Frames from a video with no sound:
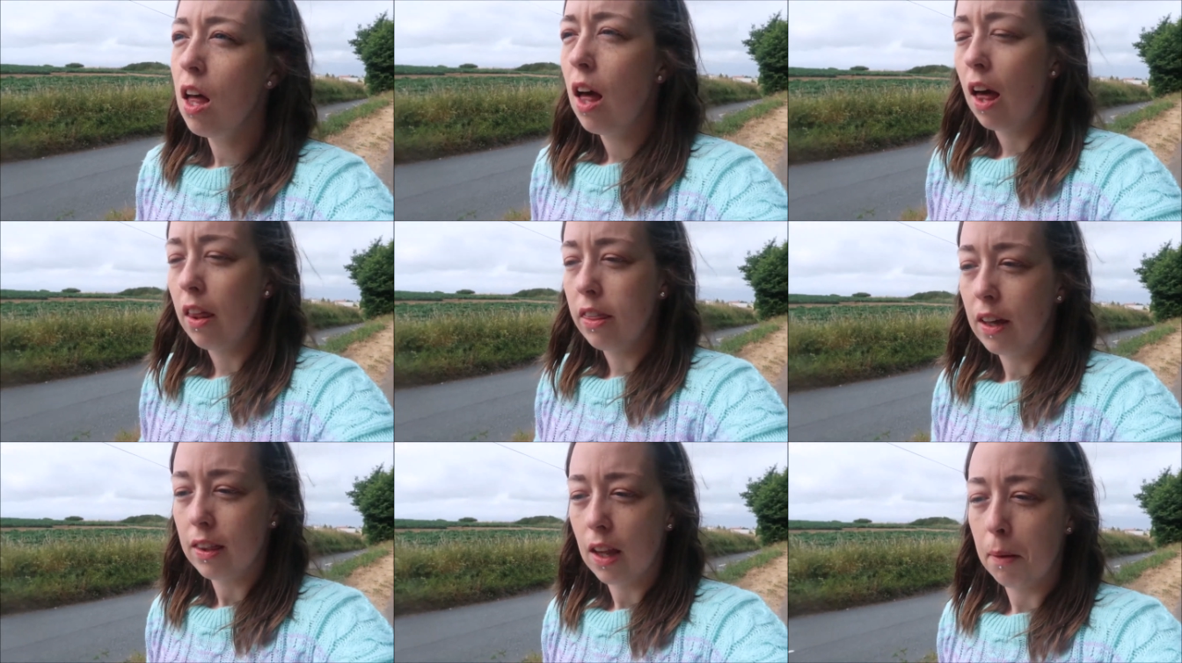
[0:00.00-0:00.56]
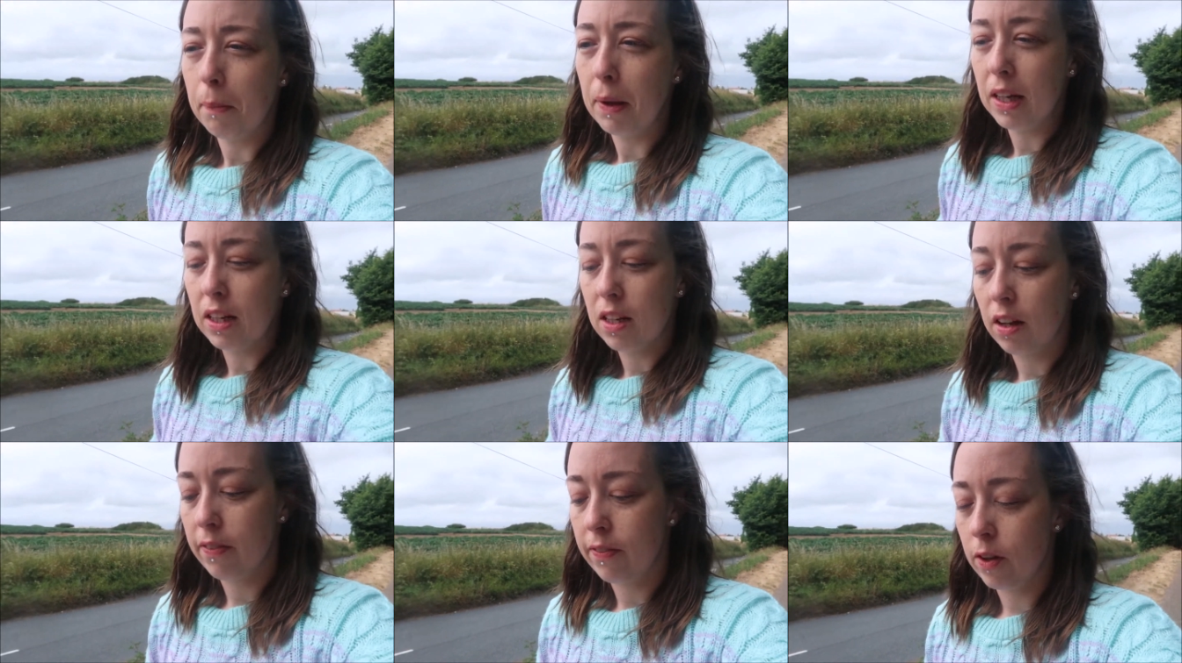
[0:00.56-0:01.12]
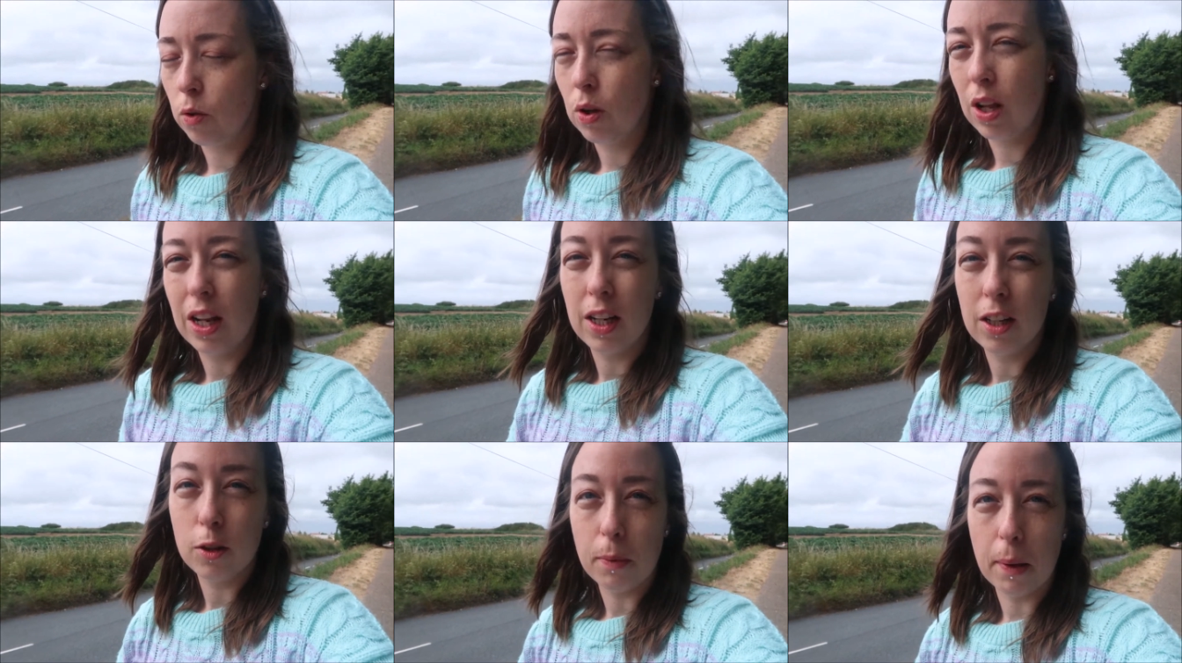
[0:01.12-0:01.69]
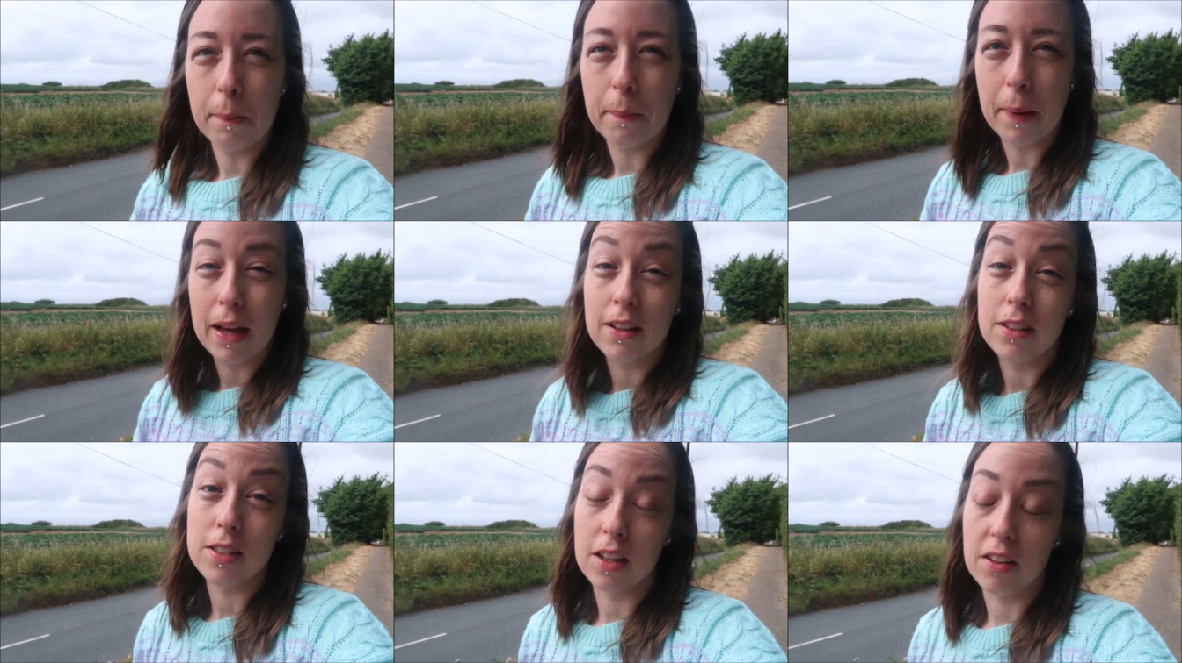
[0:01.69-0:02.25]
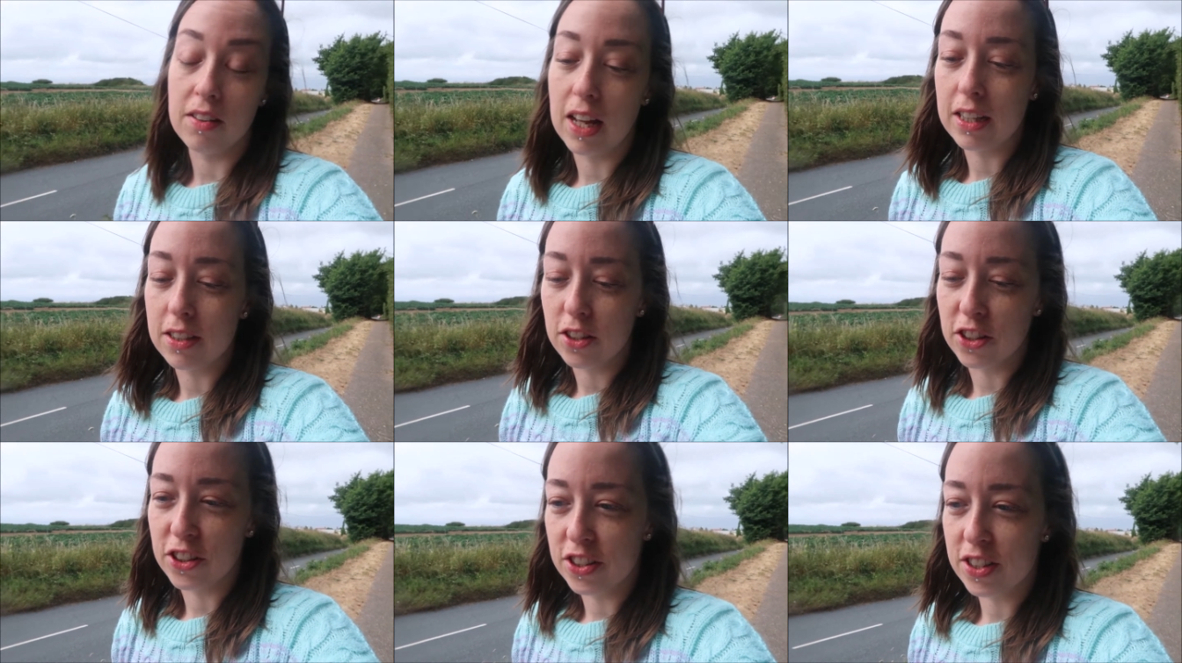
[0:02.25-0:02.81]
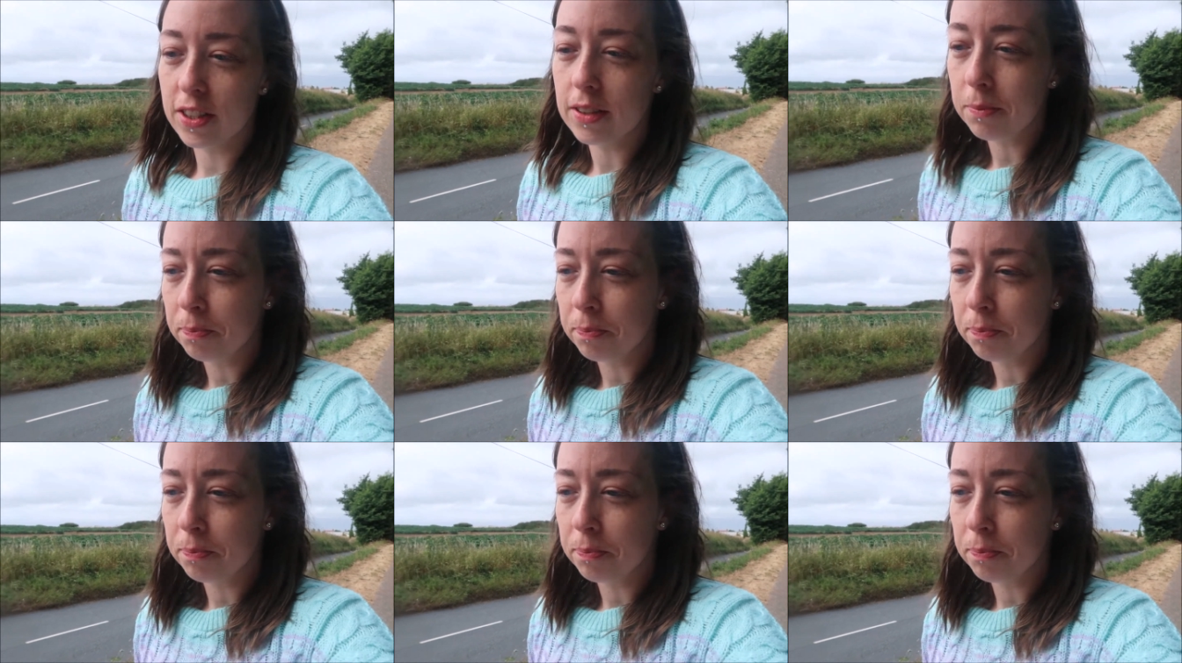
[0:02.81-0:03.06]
I think that made her feel a little bit better, so that's good.